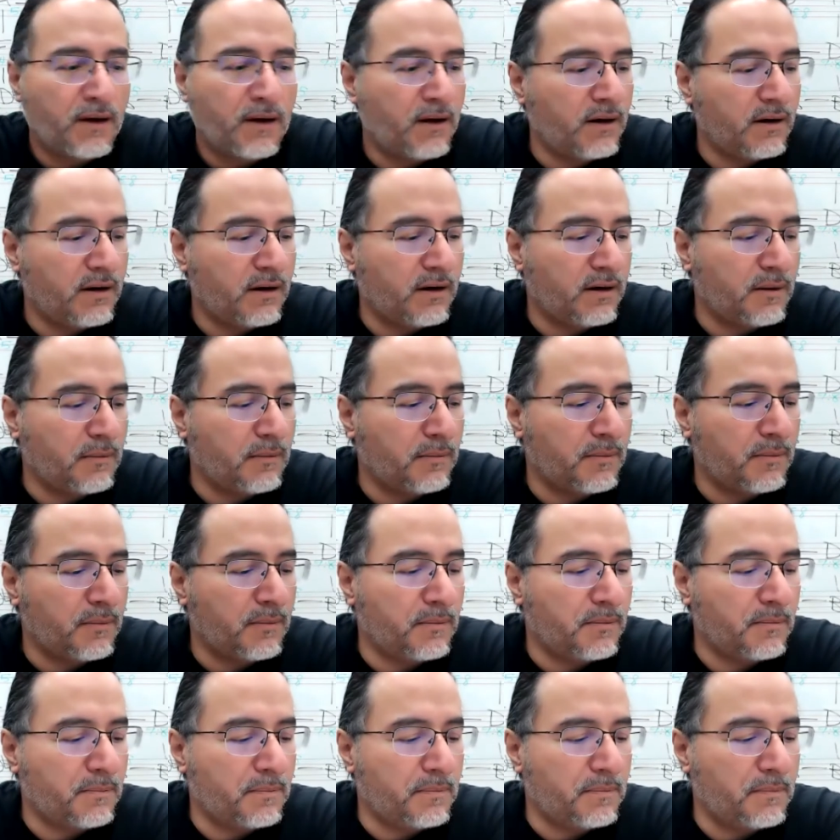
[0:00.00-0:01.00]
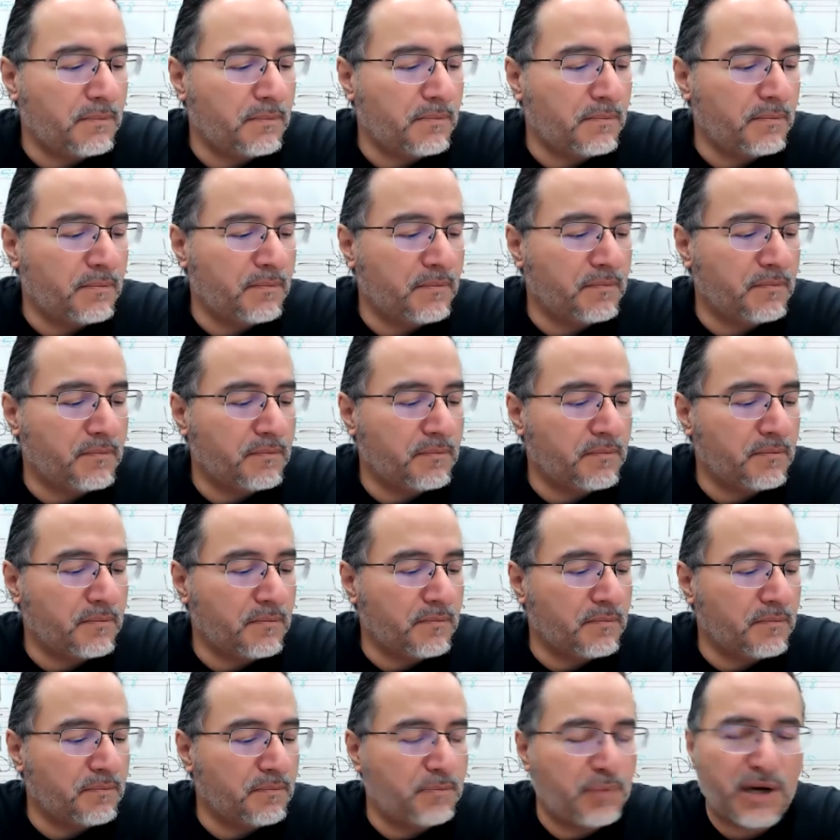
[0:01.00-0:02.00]

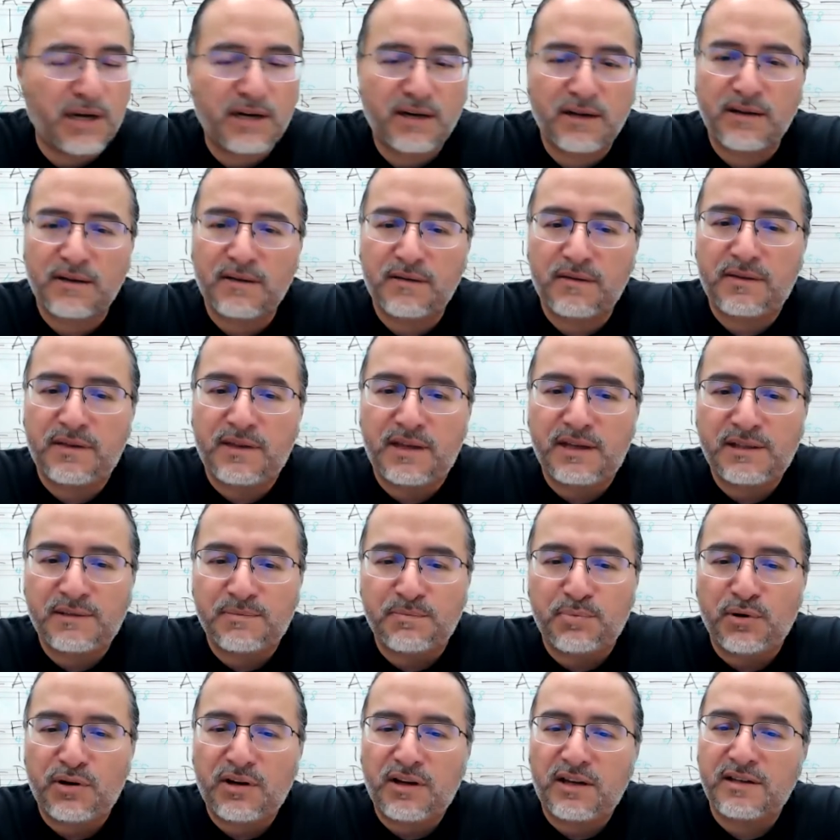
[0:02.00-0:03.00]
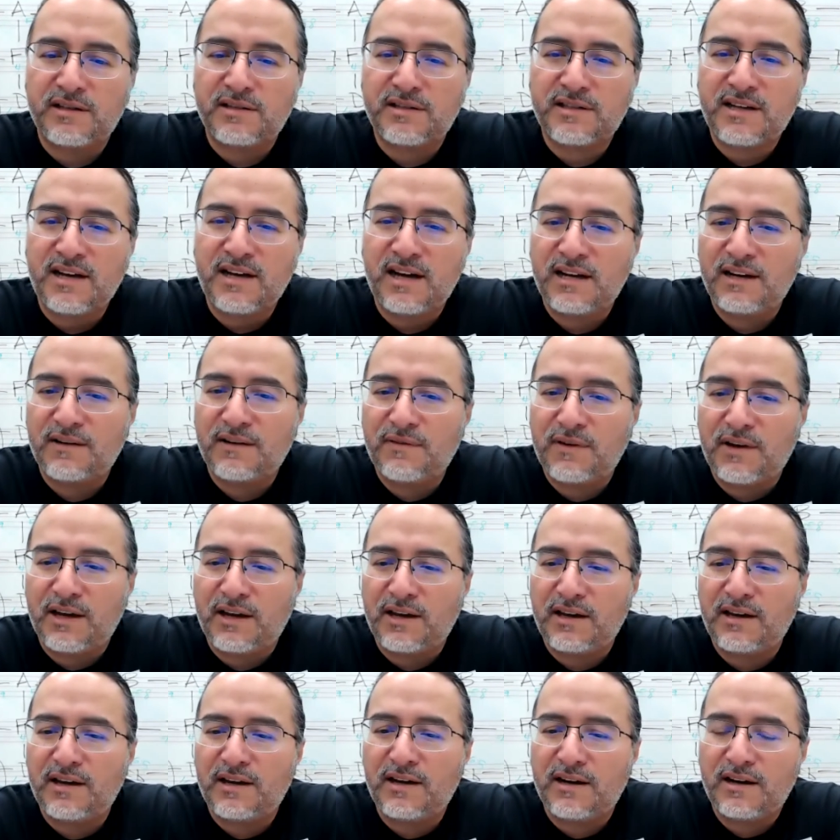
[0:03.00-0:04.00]
But this book is kind of
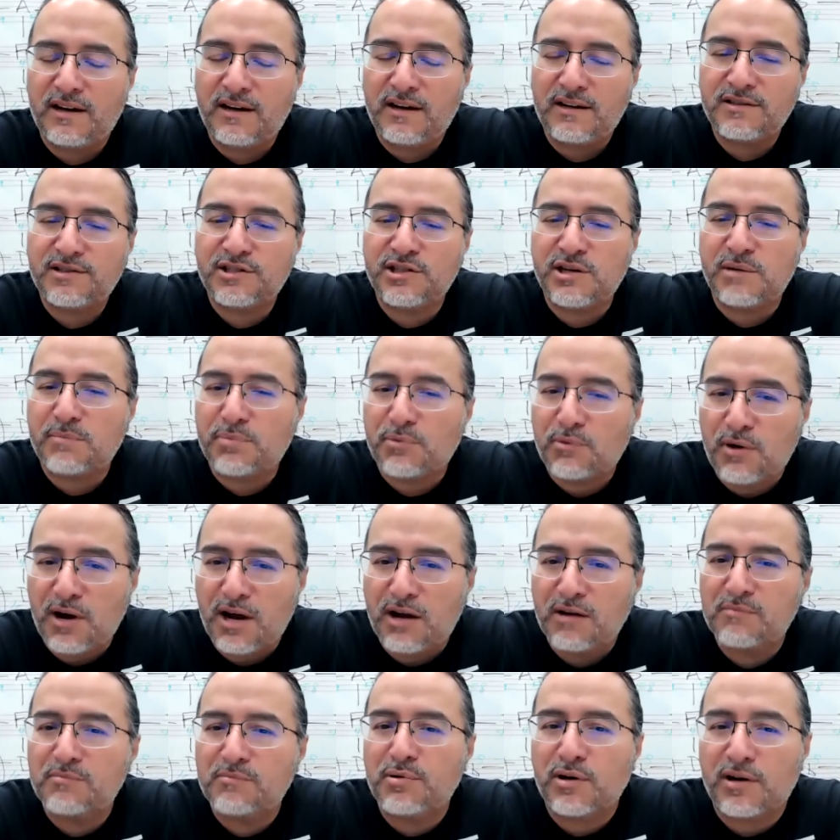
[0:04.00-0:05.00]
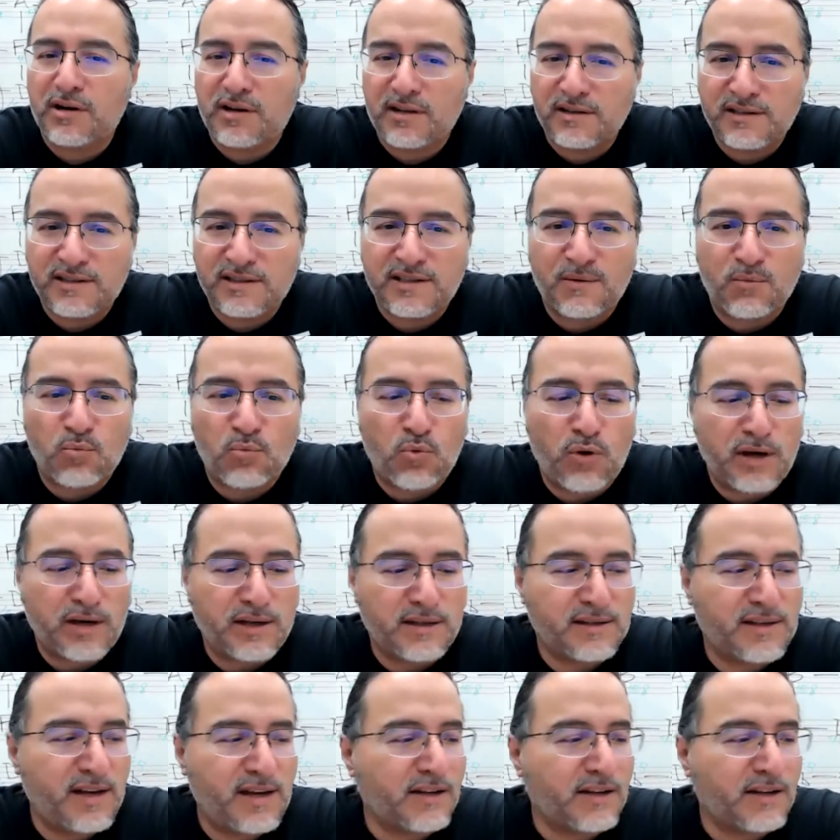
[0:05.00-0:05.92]
a jump around book in some ways.